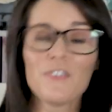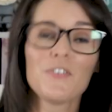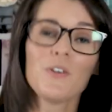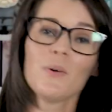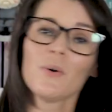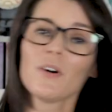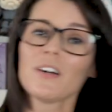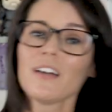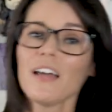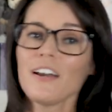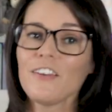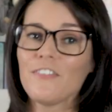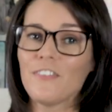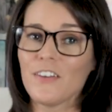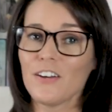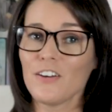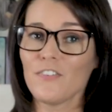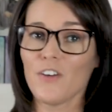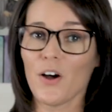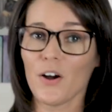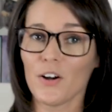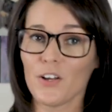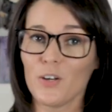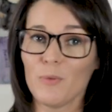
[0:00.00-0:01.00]
If you are not a fan
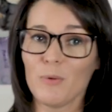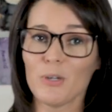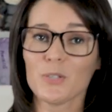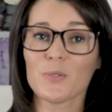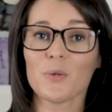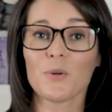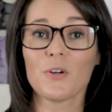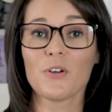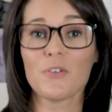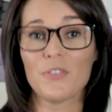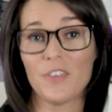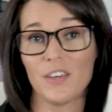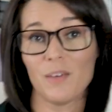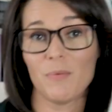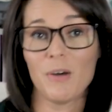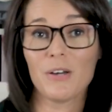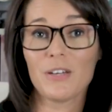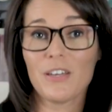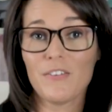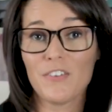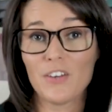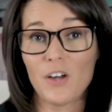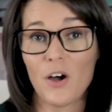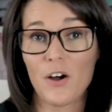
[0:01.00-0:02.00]
of audiobooks or you're thinking
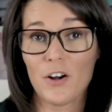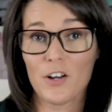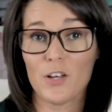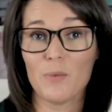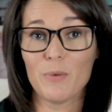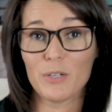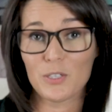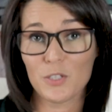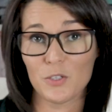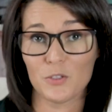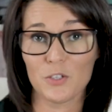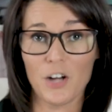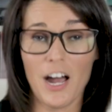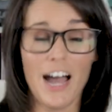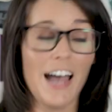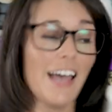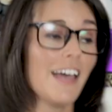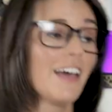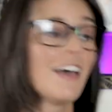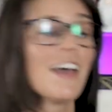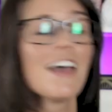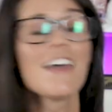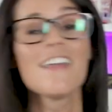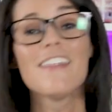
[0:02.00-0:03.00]
about giving audiobooks a
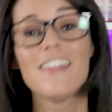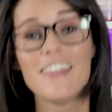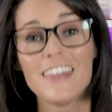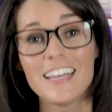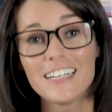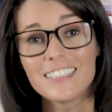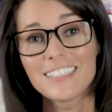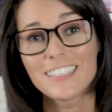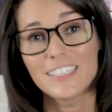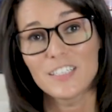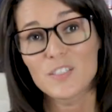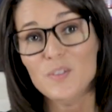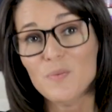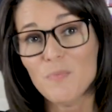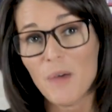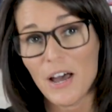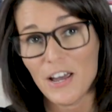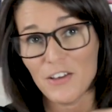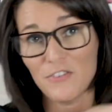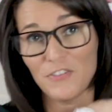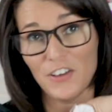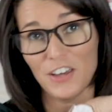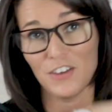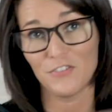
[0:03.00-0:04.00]
try, this is
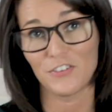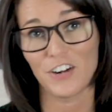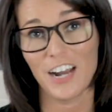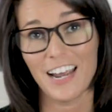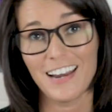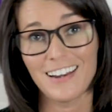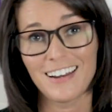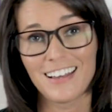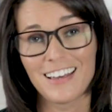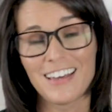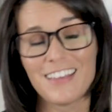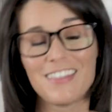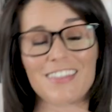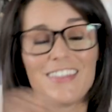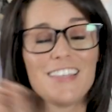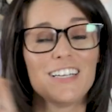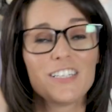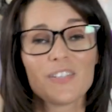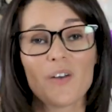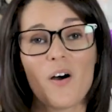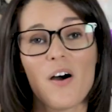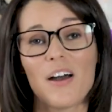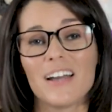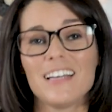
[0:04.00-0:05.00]
my favorite.
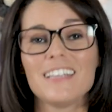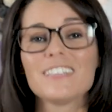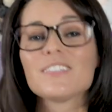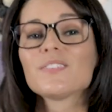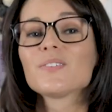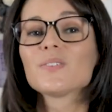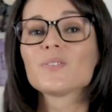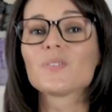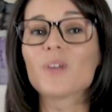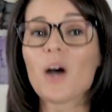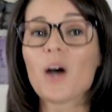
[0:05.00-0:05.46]
It